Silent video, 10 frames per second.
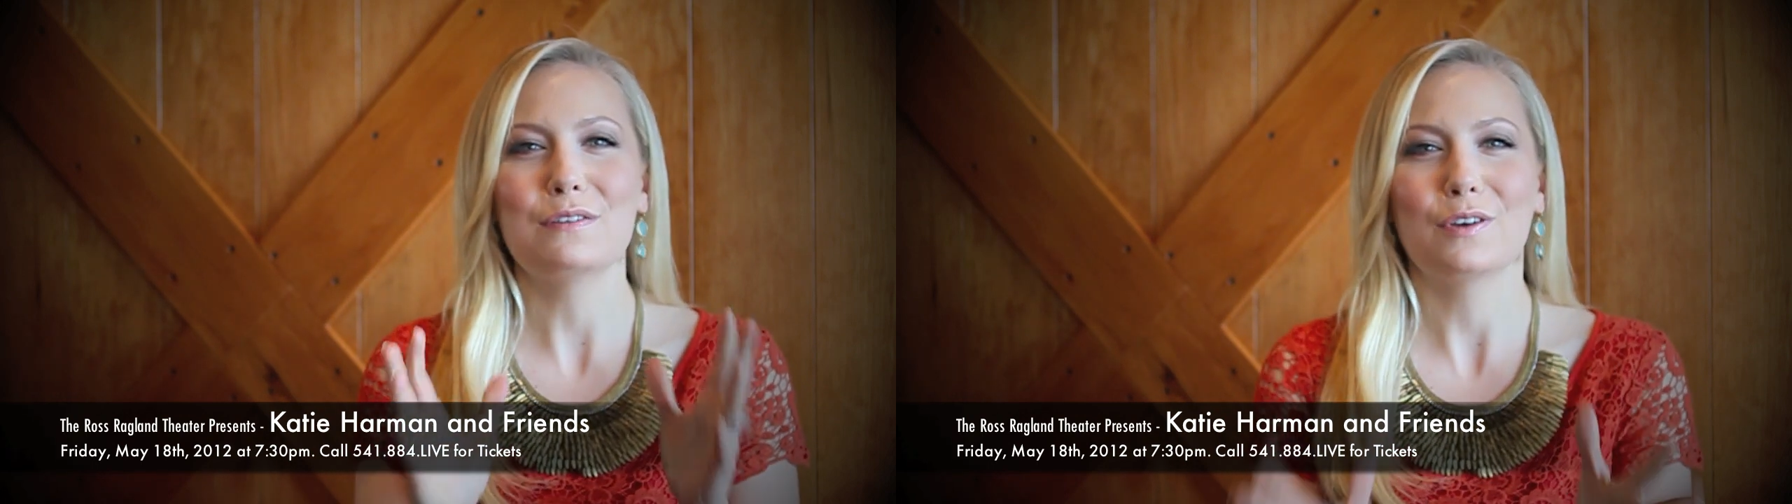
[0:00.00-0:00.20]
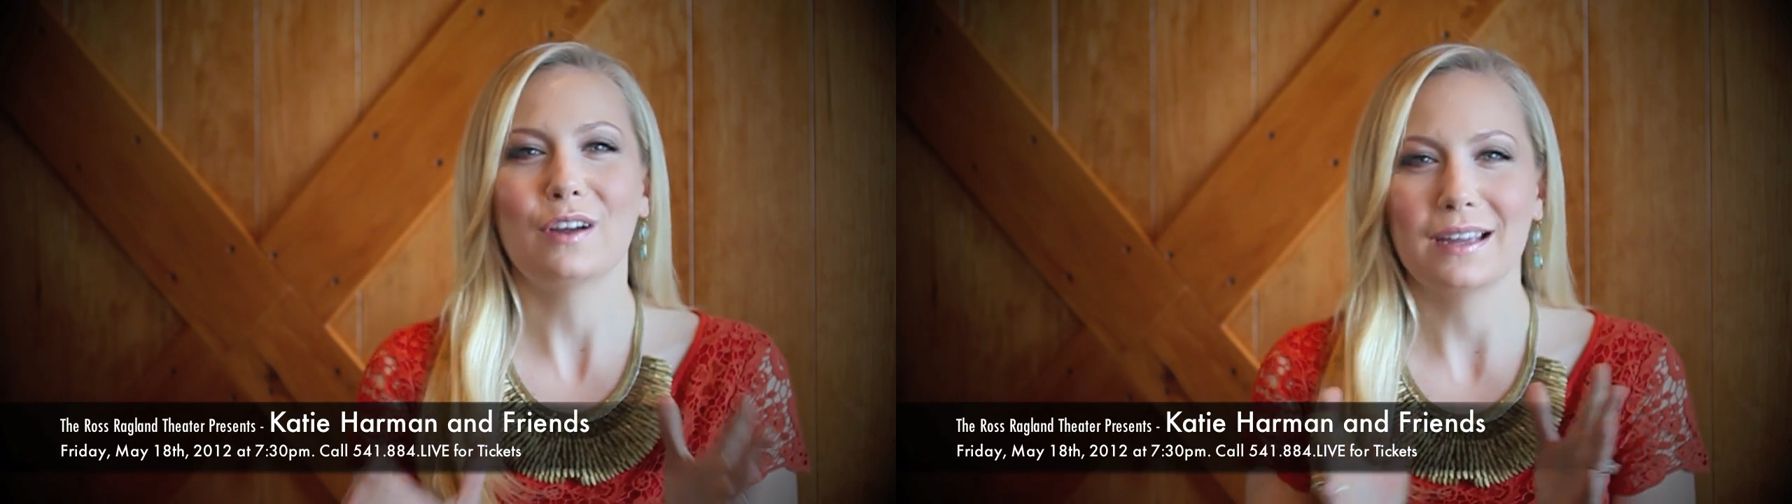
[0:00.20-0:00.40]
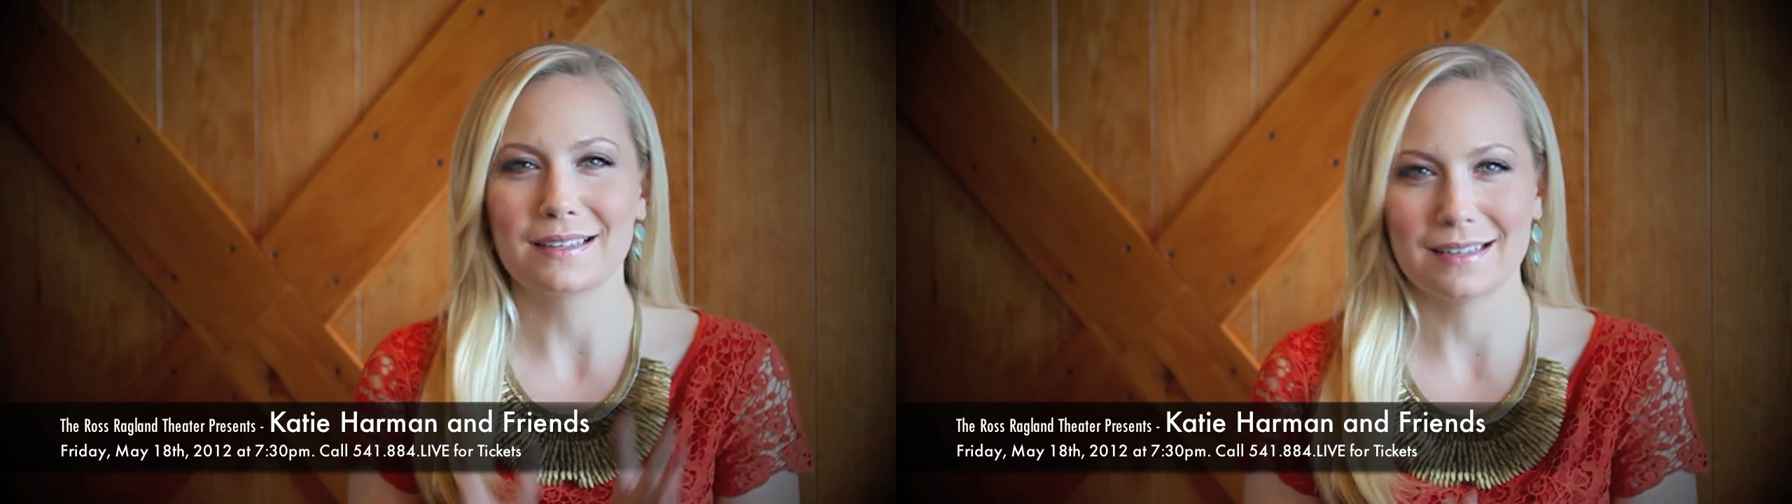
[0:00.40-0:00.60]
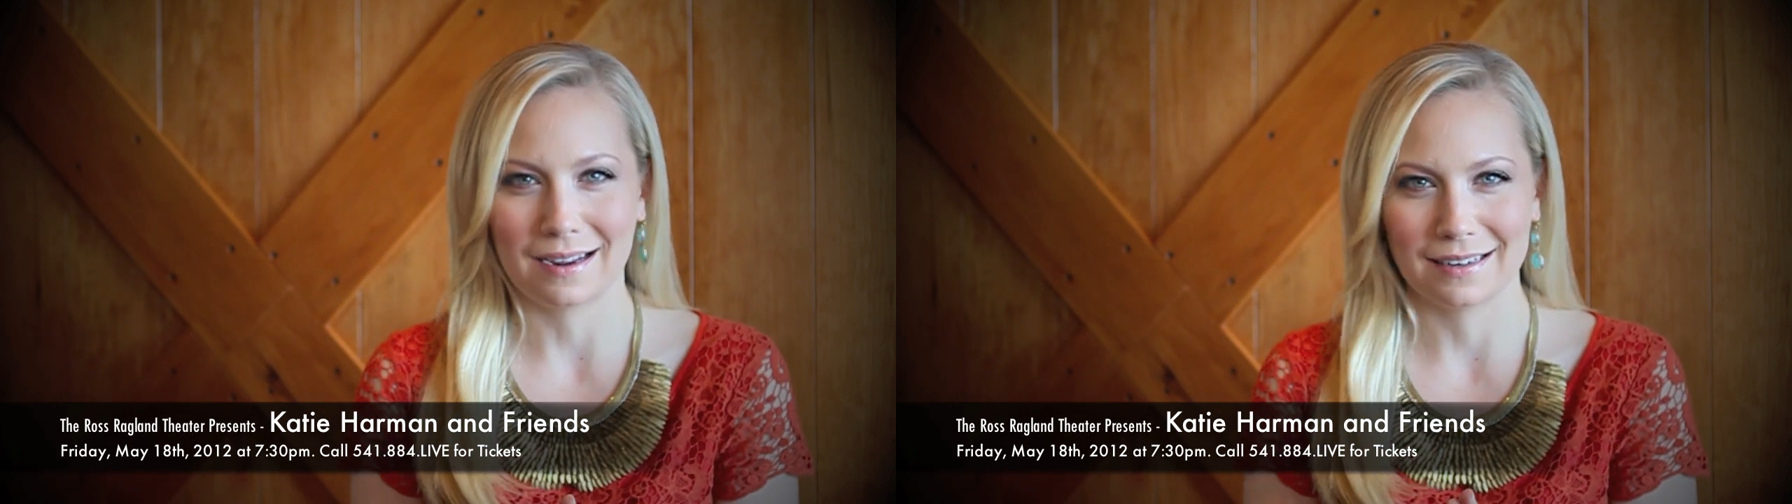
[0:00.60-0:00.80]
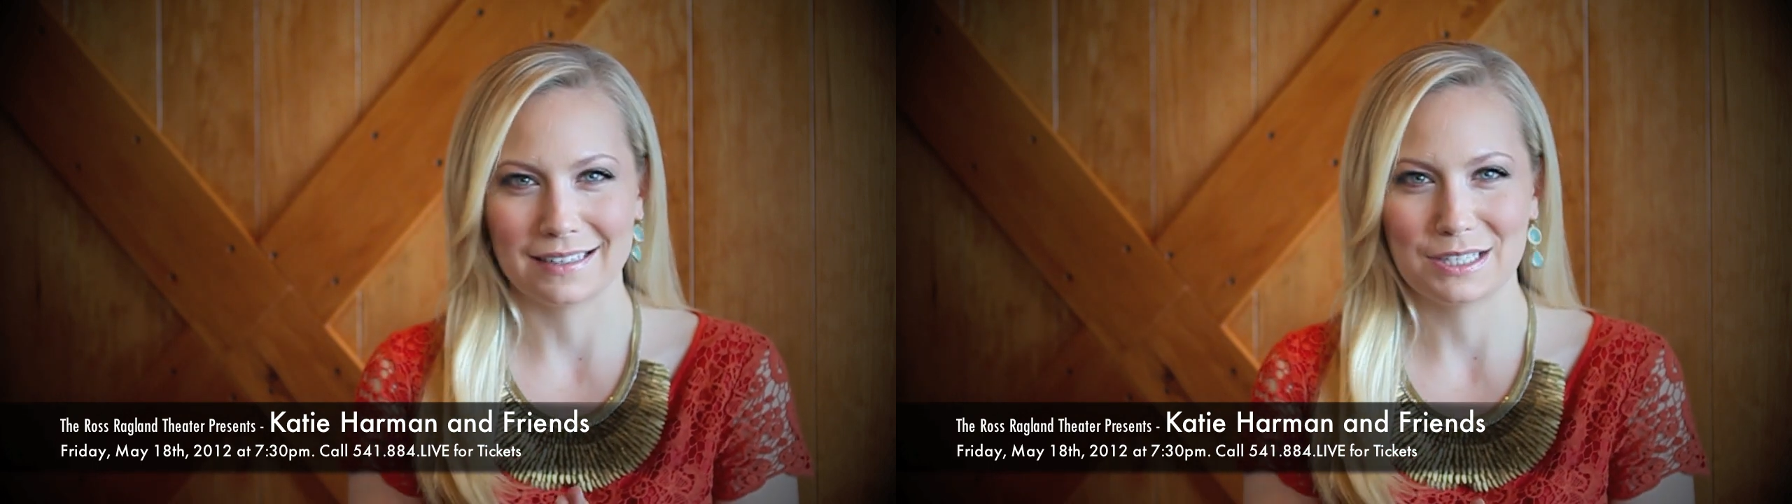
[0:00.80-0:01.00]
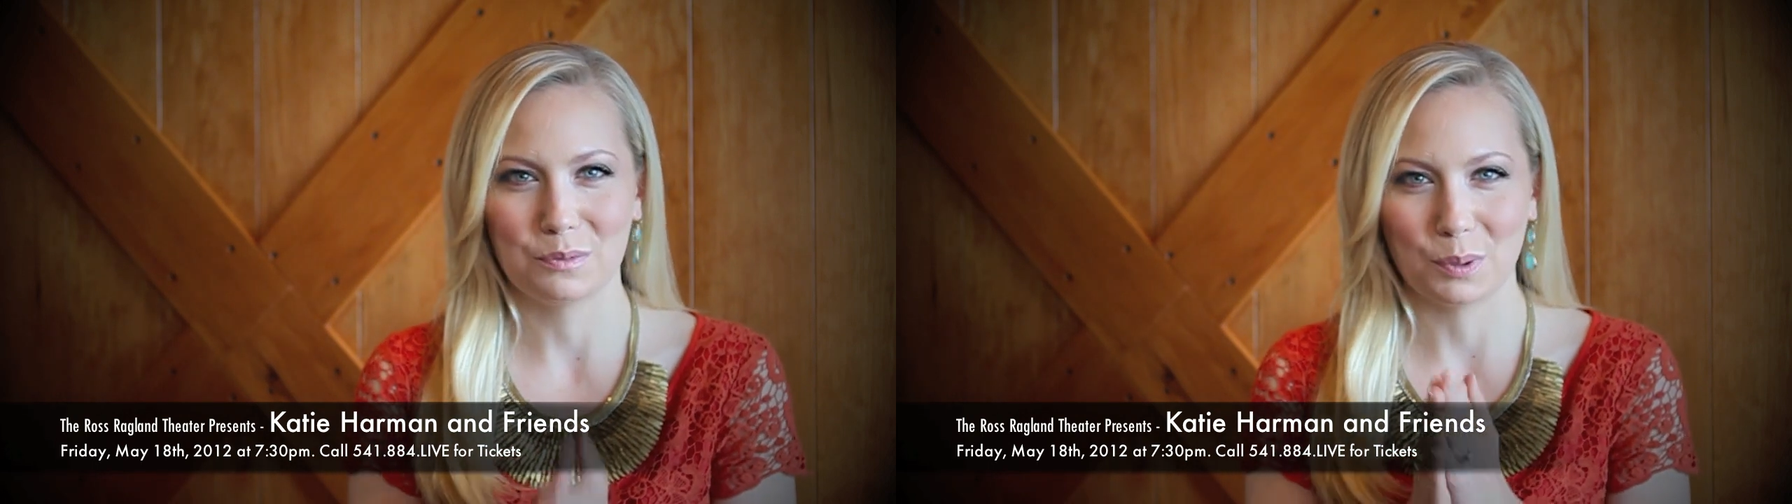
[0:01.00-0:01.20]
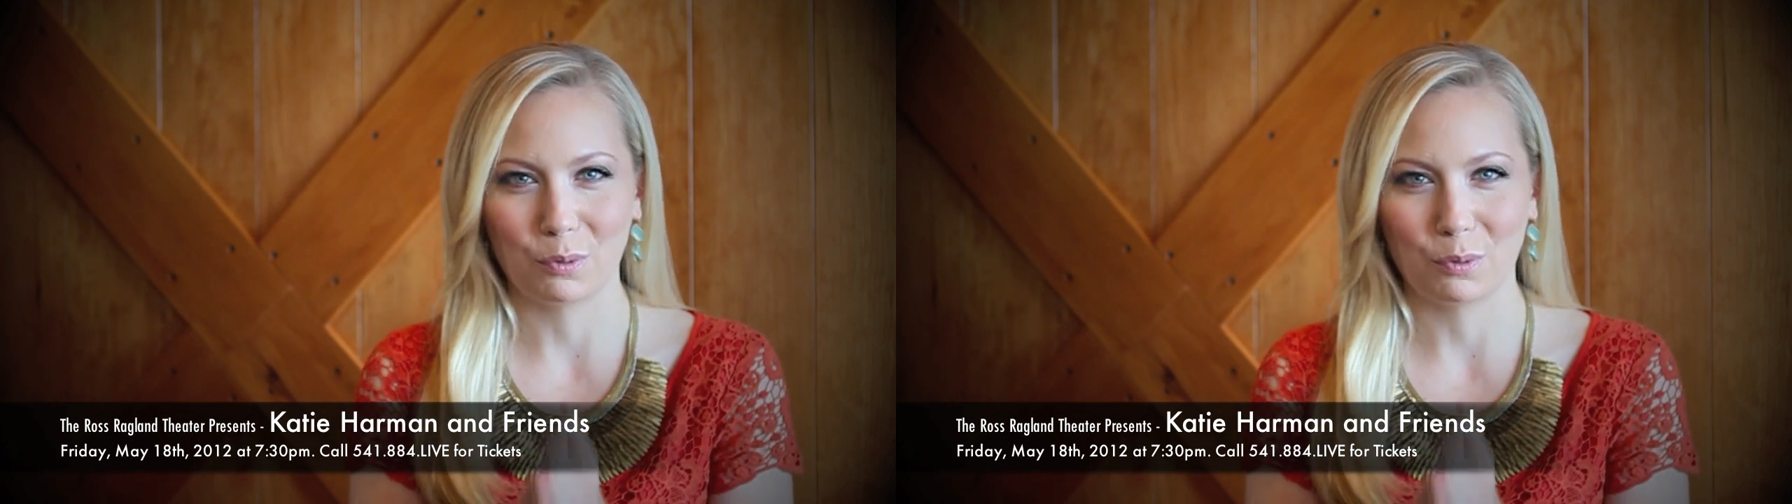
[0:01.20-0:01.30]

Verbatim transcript: very excited to be